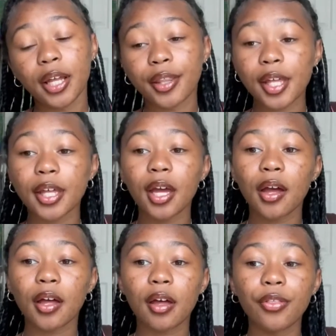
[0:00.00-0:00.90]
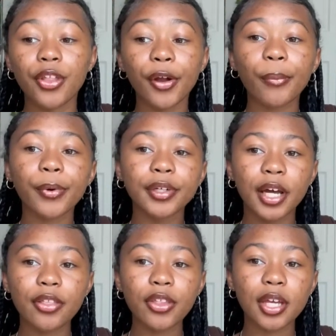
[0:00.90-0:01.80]
that there were
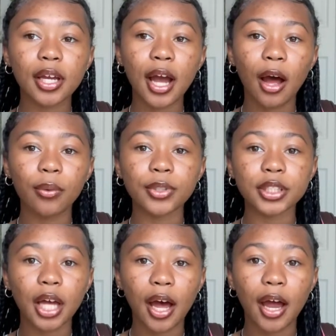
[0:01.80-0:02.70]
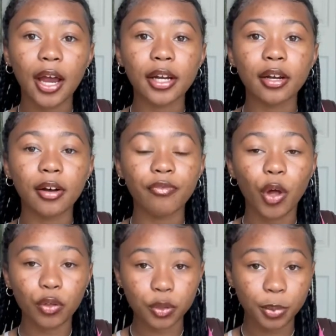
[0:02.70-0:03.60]
nothing outside of
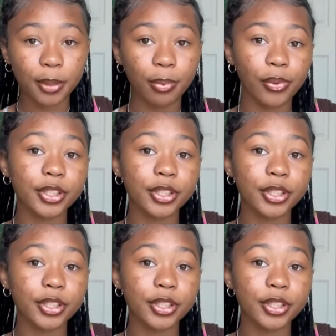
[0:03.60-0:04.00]
those people.